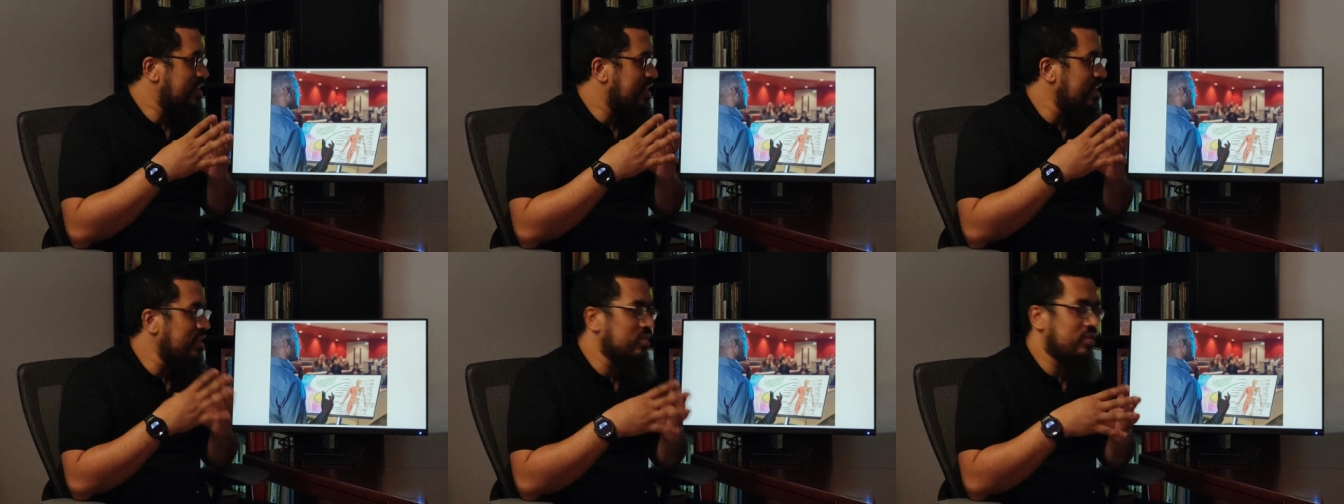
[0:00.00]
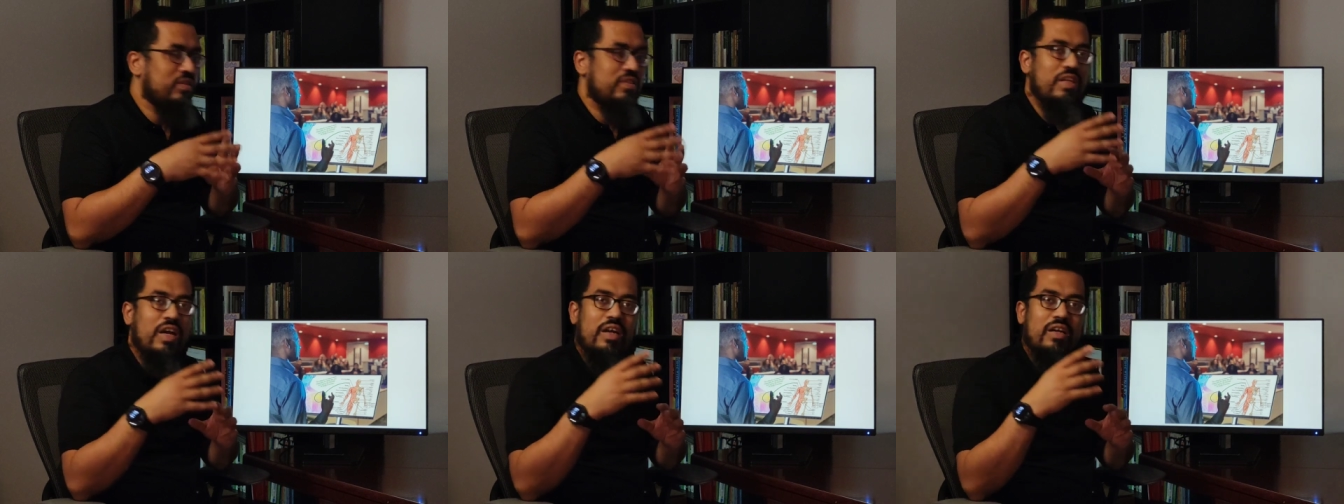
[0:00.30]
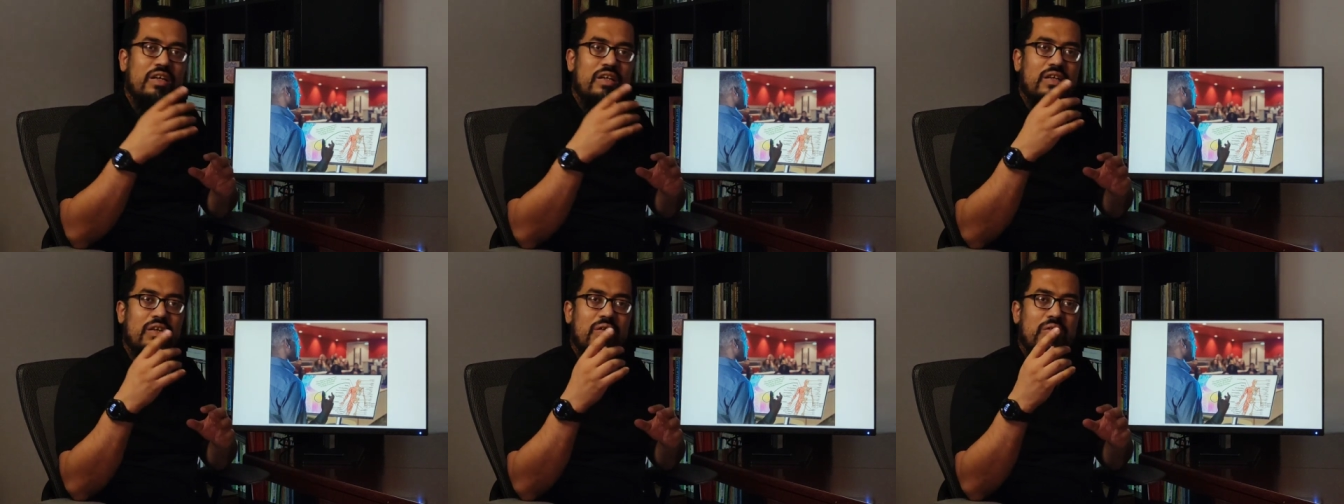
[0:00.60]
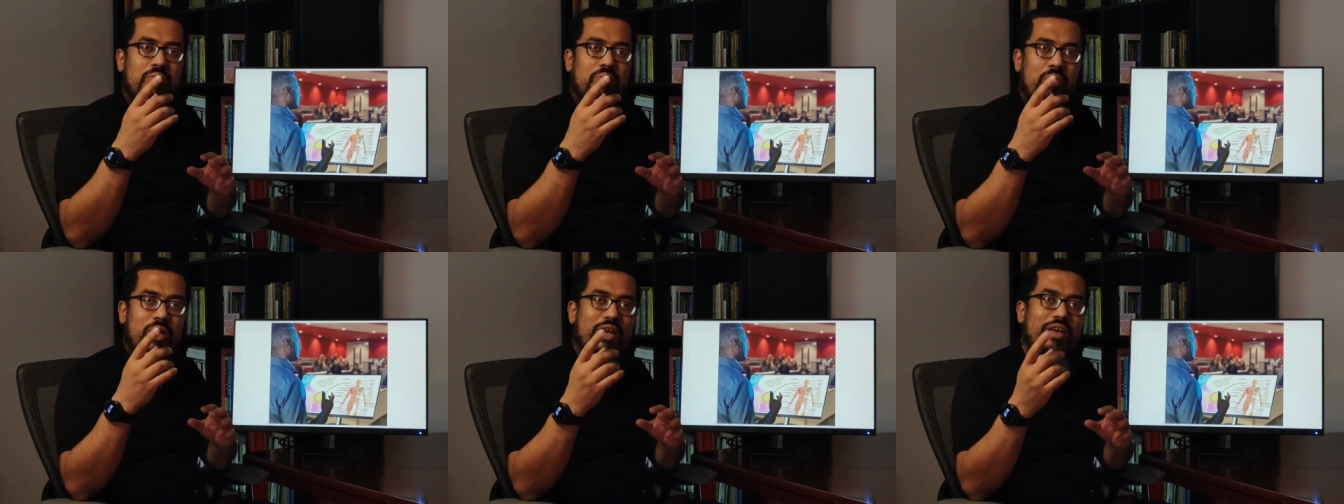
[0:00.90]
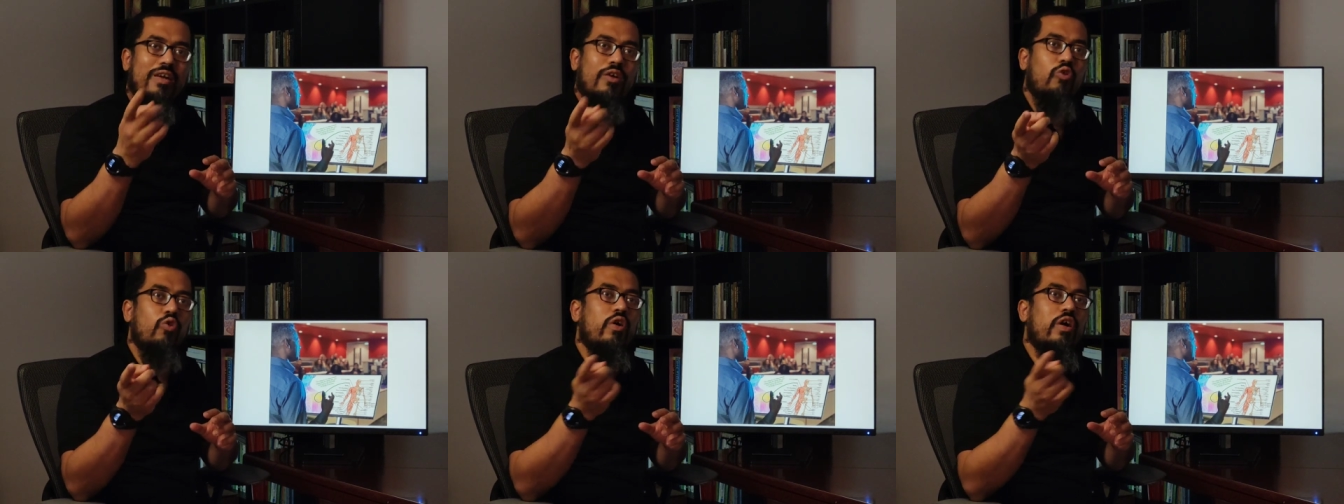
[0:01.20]
things that
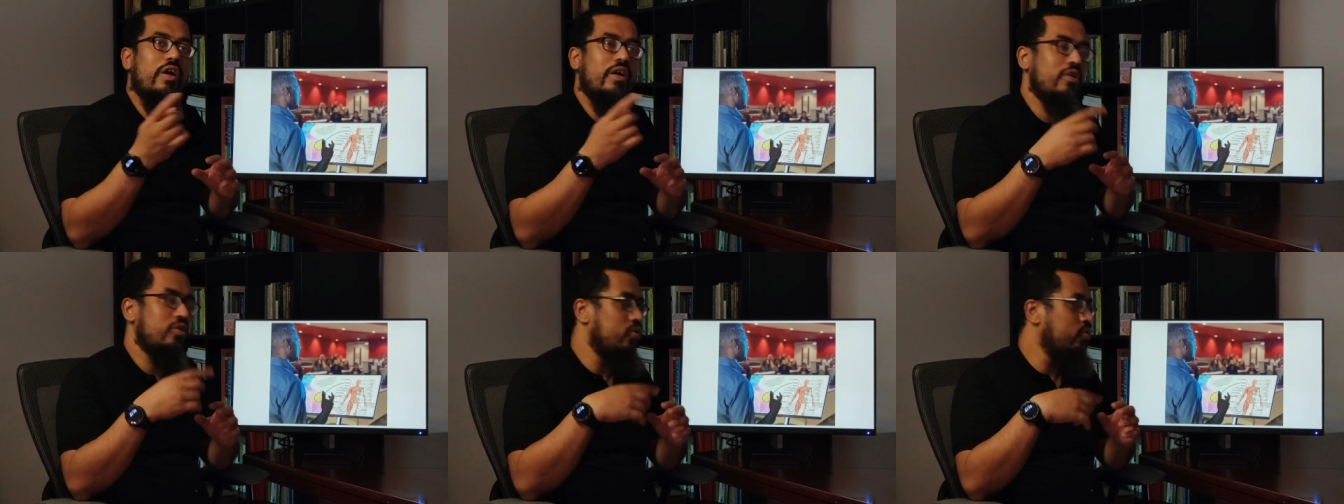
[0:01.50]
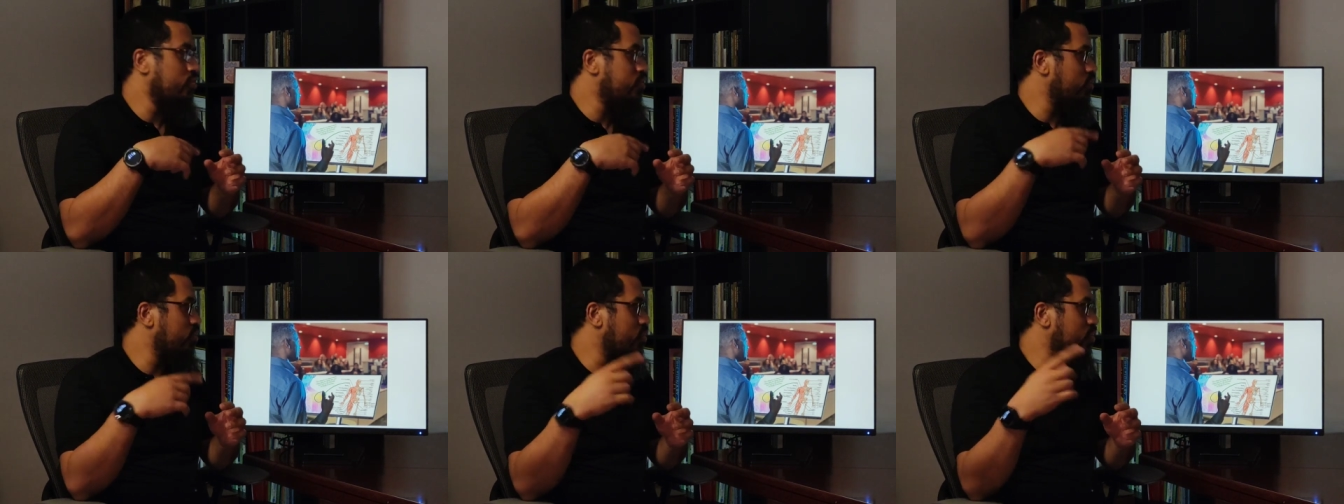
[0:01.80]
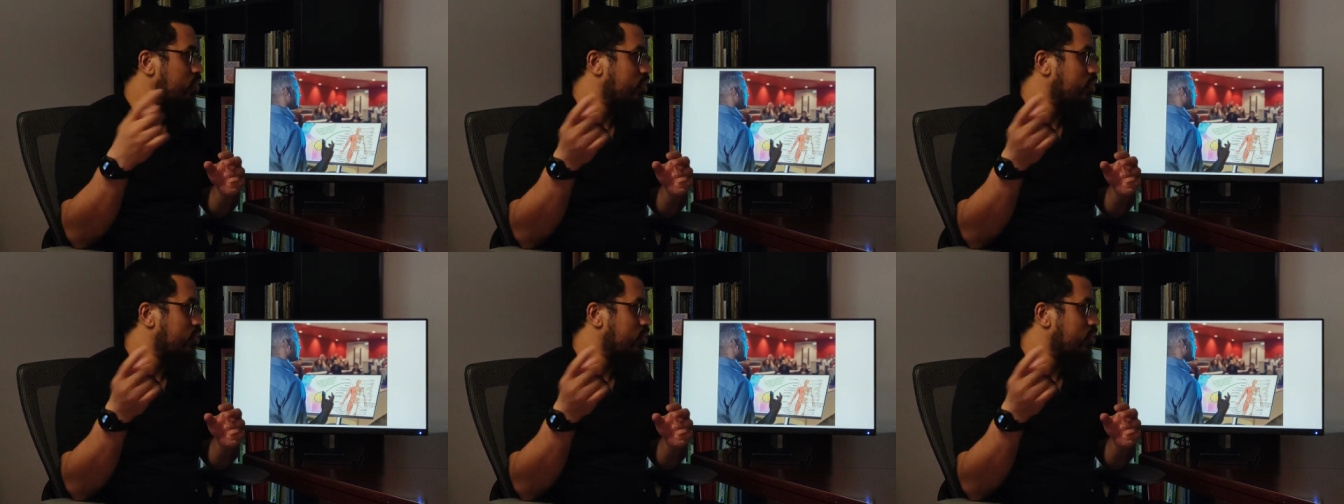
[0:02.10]
may require you